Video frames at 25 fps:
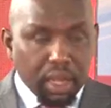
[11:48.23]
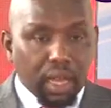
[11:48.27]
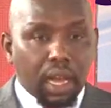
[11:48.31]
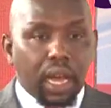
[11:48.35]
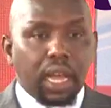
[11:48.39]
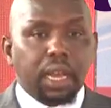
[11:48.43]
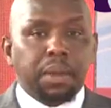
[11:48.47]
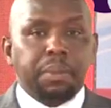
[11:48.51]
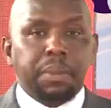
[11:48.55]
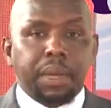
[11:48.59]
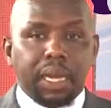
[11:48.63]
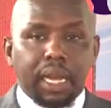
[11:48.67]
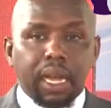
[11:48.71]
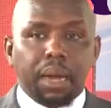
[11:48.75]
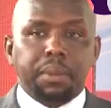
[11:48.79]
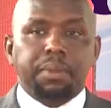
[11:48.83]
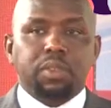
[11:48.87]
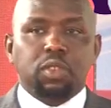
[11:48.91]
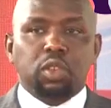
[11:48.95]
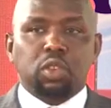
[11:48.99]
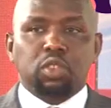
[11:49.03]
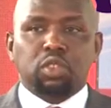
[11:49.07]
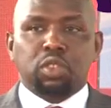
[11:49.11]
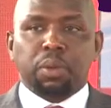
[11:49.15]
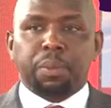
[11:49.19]
And it
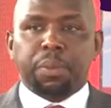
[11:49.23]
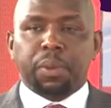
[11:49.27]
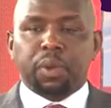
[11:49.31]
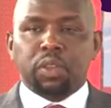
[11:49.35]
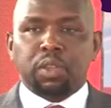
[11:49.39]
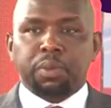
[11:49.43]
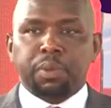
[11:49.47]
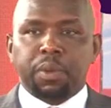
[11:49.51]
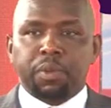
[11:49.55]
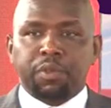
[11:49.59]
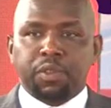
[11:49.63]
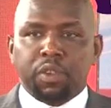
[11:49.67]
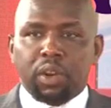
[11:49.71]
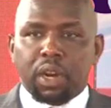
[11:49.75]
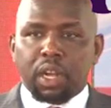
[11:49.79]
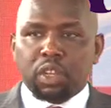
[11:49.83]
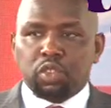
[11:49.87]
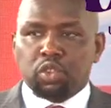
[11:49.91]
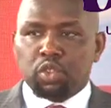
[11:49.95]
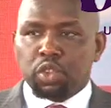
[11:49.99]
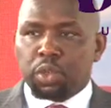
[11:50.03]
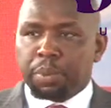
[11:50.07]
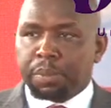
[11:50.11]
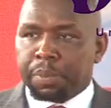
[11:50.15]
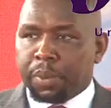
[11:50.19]
becomes also possible for us
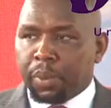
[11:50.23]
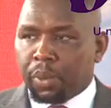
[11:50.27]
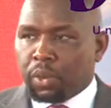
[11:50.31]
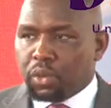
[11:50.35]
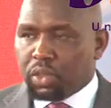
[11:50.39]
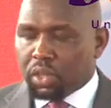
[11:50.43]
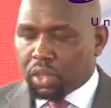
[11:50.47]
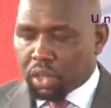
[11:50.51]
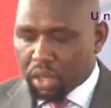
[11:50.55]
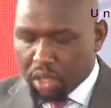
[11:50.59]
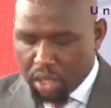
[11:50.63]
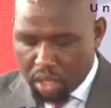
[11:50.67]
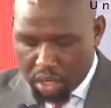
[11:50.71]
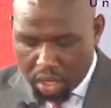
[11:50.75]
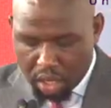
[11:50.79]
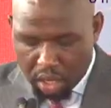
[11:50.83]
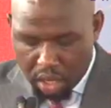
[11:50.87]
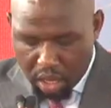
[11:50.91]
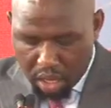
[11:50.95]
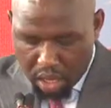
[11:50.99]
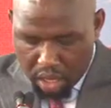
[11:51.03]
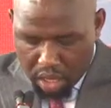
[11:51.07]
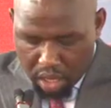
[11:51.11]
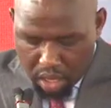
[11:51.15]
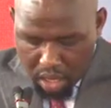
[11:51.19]
to import
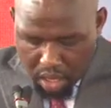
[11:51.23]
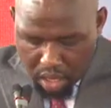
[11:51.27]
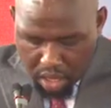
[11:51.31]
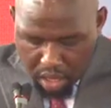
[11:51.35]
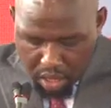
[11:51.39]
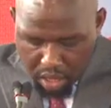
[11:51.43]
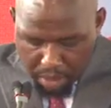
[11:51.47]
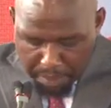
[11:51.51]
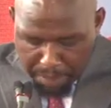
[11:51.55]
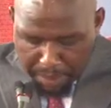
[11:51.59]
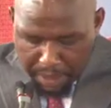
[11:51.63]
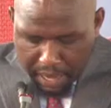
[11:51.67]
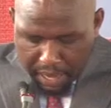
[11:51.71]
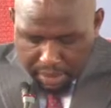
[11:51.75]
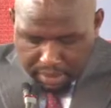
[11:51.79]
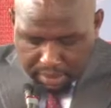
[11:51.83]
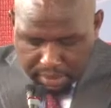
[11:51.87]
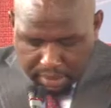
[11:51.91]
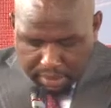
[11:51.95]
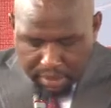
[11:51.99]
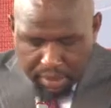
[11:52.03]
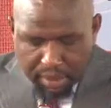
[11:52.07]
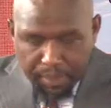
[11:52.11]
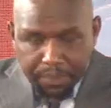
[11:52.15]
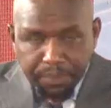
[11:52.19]

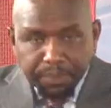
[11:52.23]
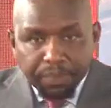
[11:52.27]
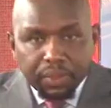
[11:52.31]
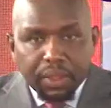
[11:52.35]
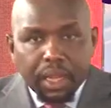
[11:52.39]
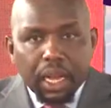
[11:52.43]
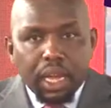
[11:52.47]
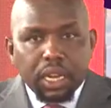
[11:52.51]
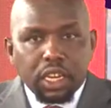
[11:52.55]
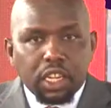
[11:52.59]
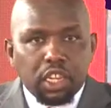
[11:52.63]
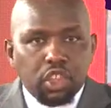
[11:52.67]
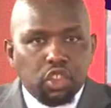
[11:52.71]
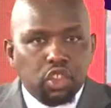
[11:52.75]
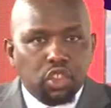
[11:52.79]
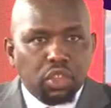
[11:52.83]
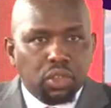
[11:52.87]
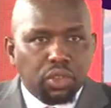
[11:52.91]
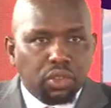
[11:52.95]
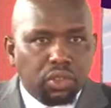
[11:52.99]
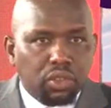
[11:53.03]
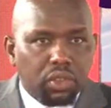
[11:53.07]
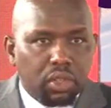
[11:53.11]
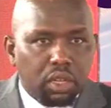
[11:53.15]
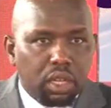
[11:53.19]
parts and
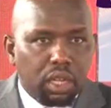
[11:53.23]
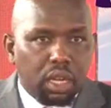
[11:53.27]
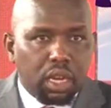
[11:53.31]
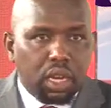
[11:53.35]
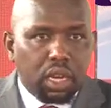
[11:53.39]
engines